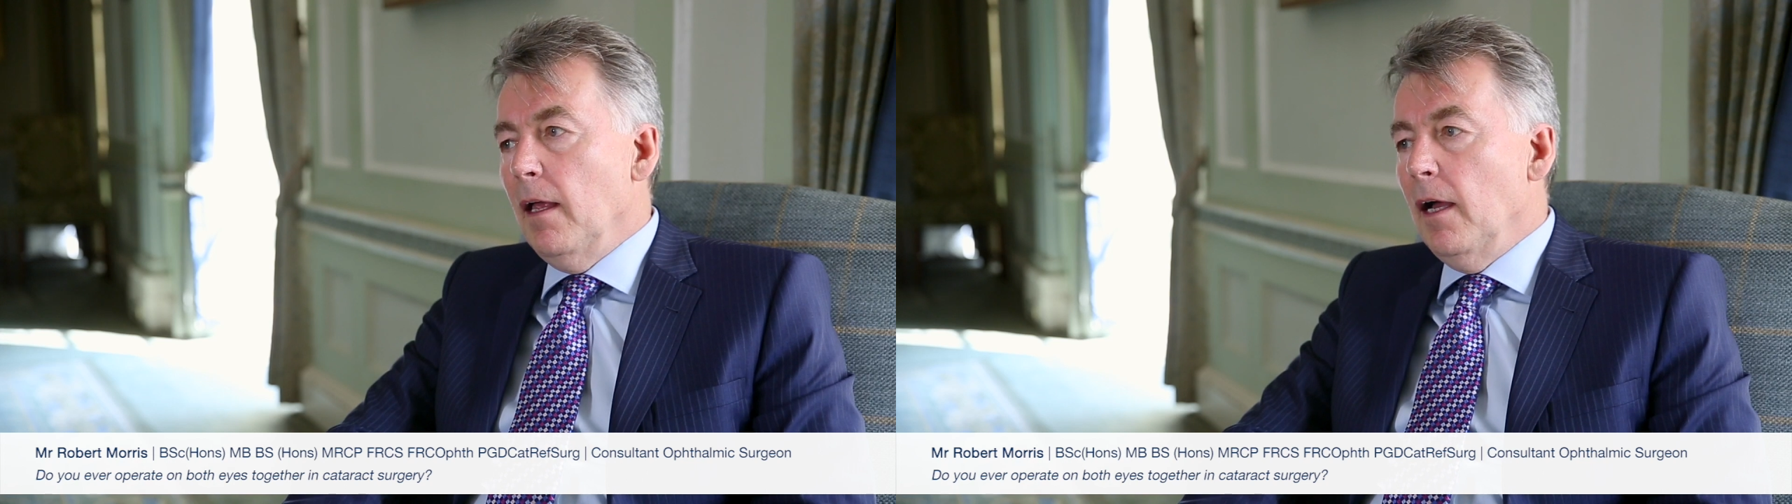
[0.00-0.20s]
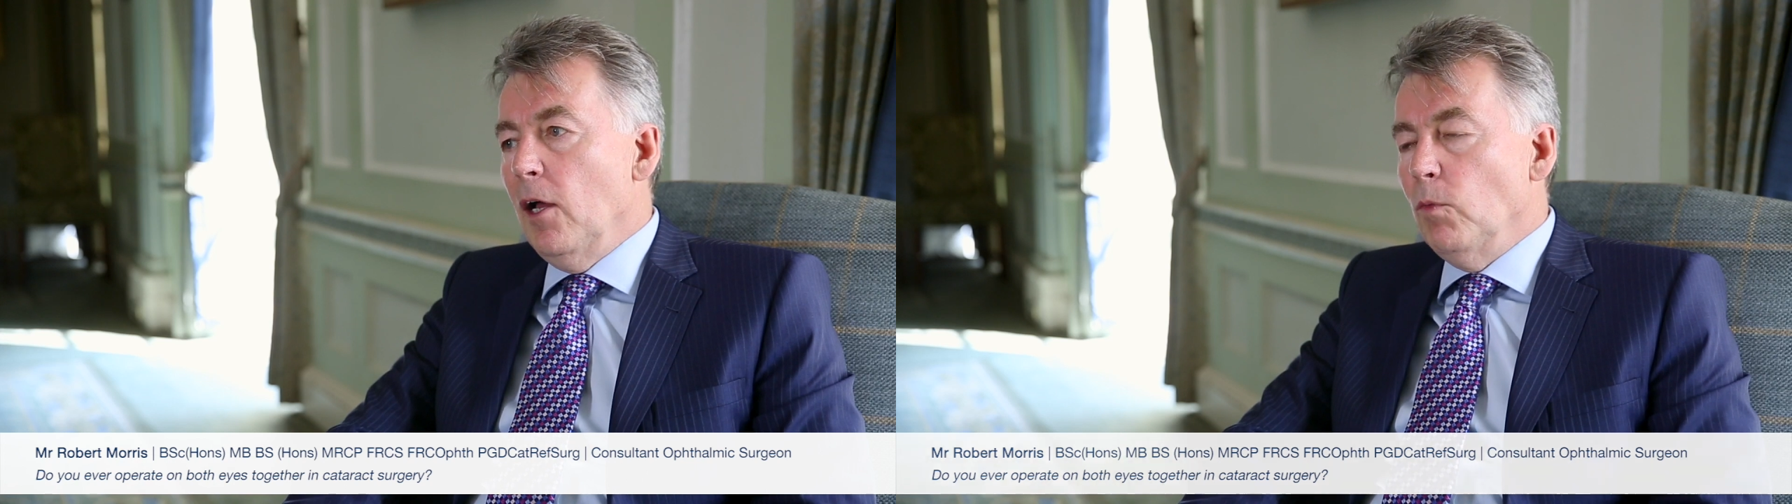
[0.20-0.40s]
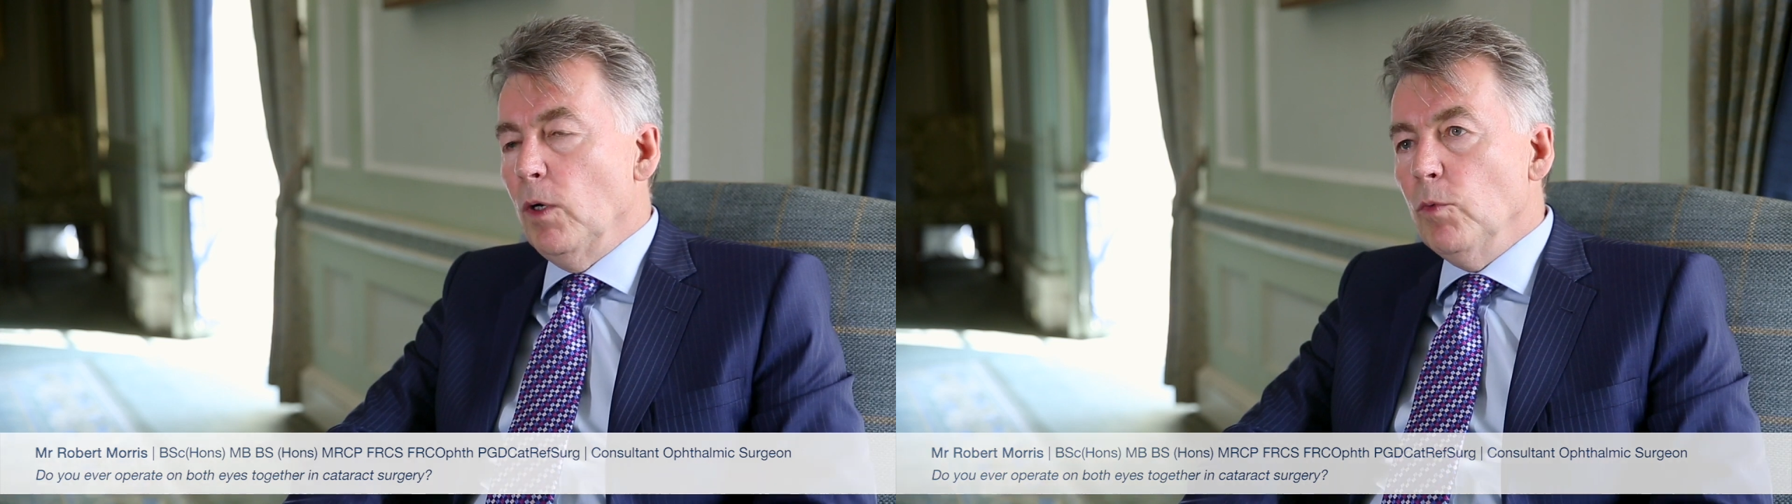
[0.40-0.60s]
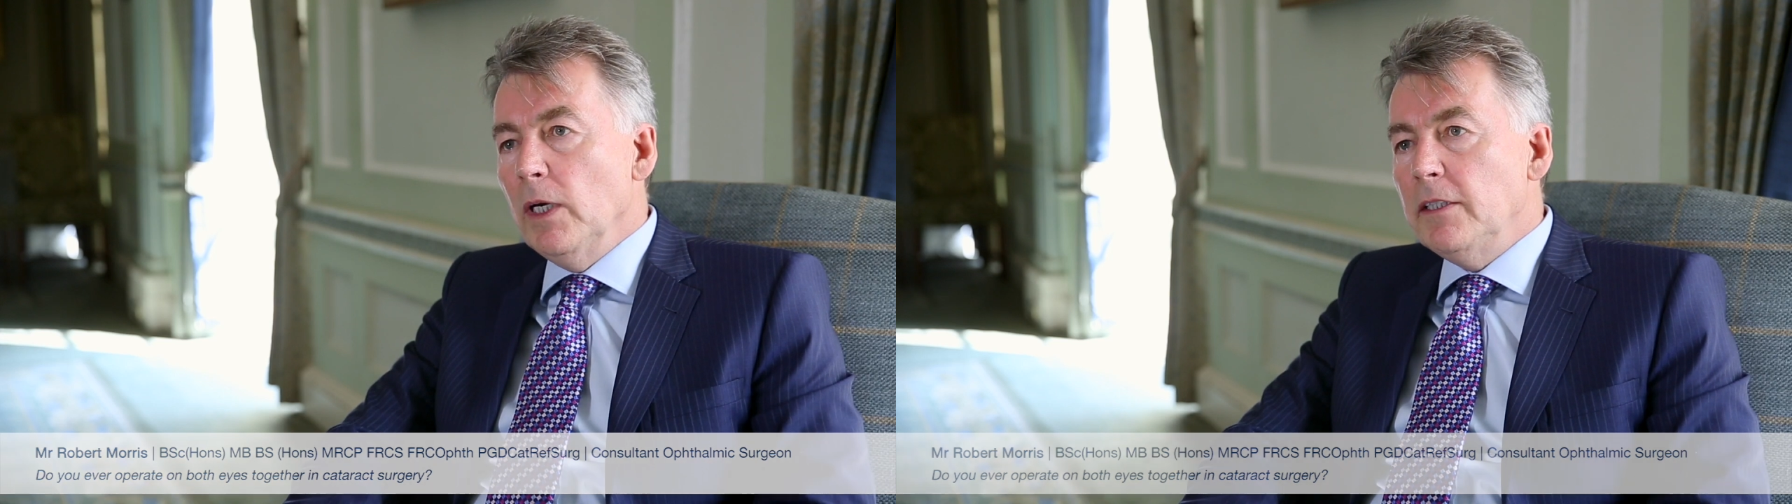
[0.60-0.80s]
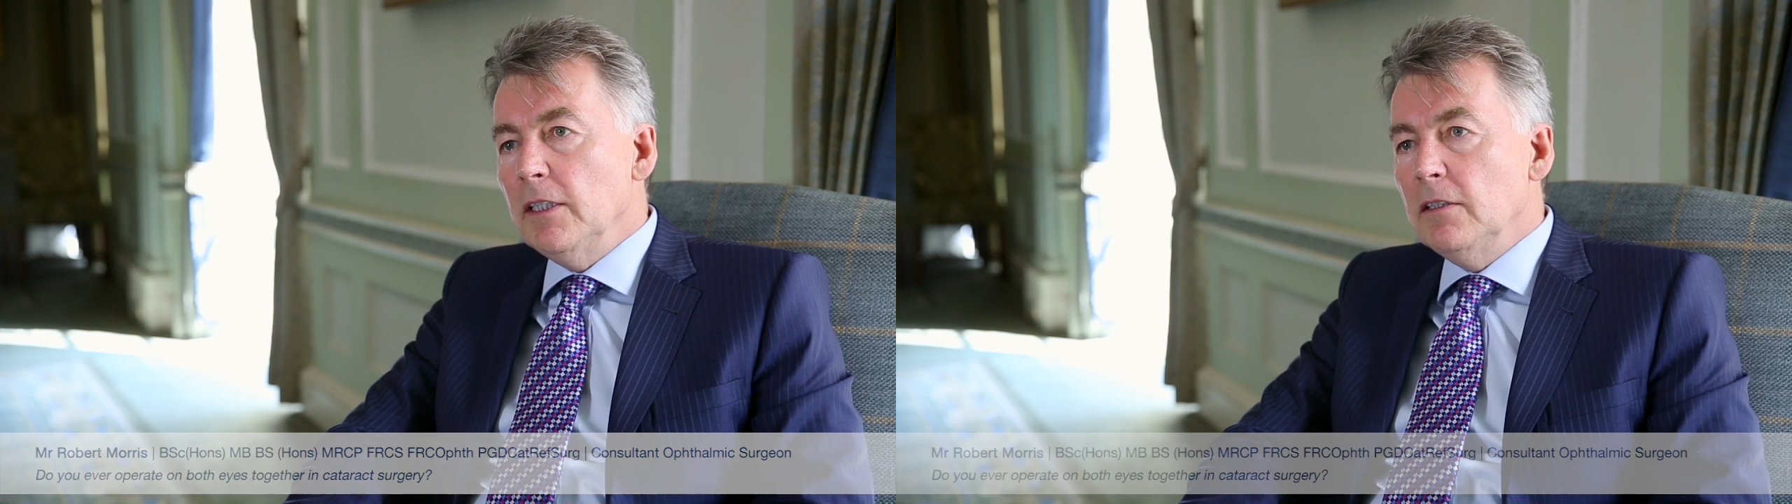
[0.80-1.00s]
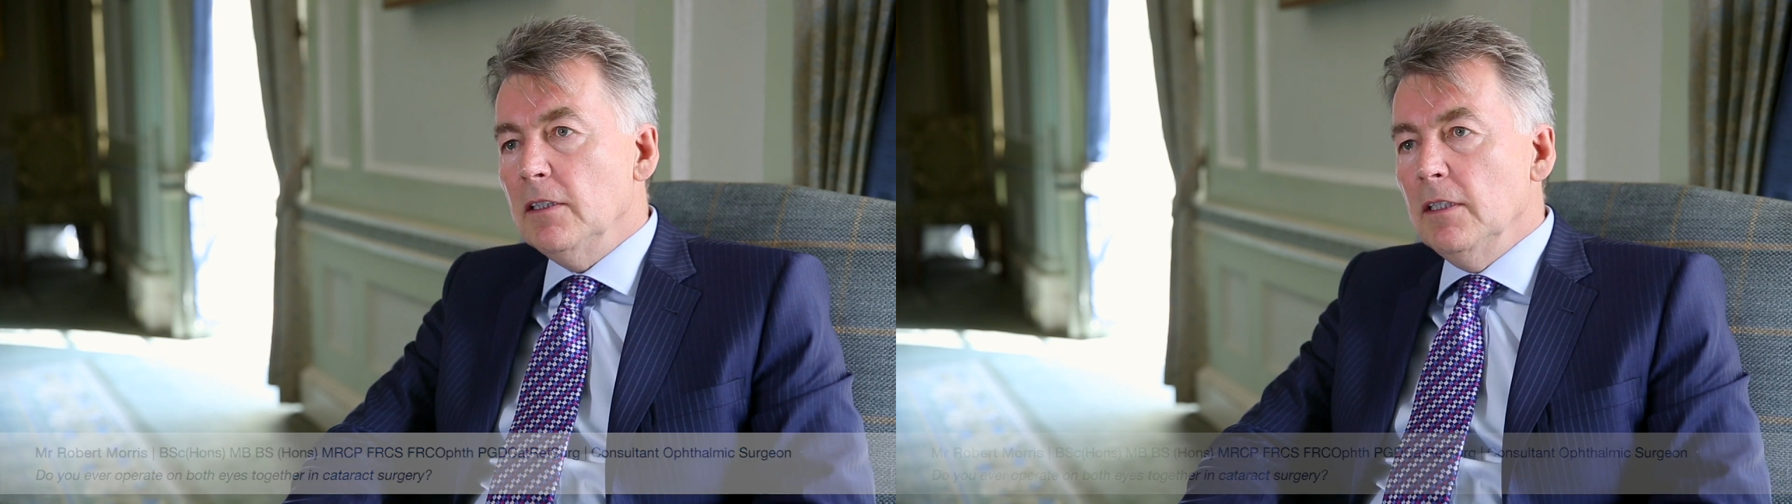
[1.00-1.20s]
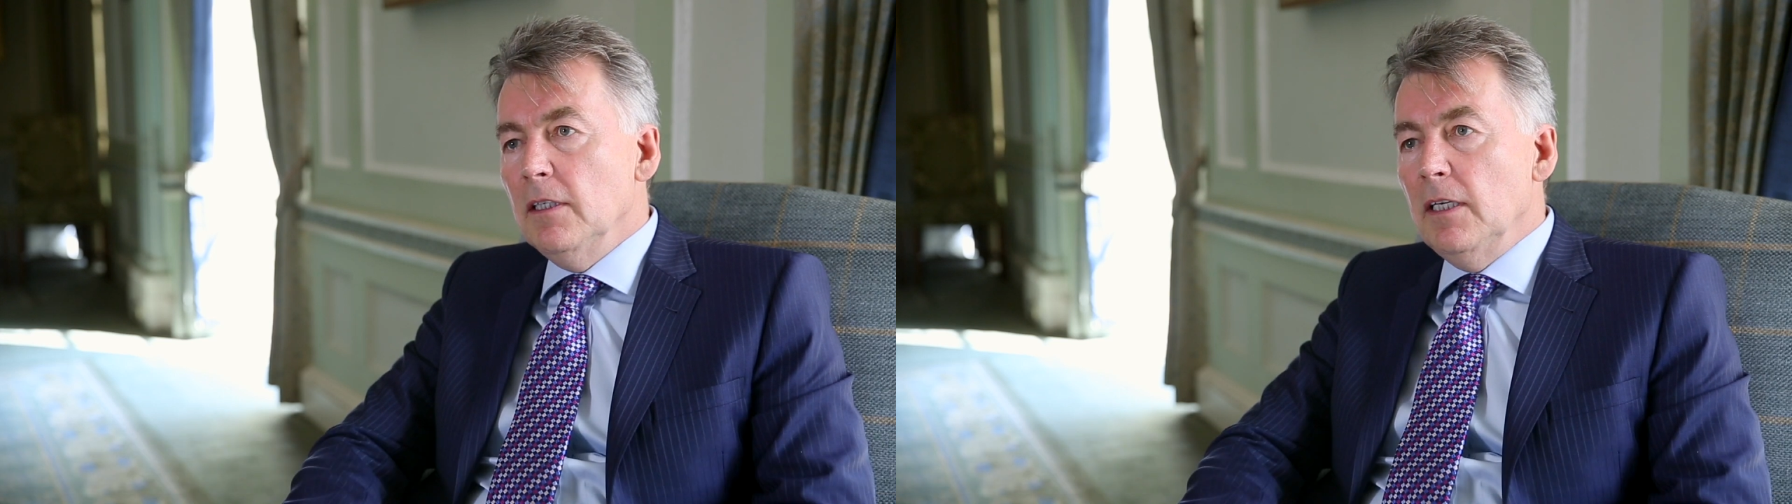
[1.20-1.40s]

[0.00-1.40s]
and one waited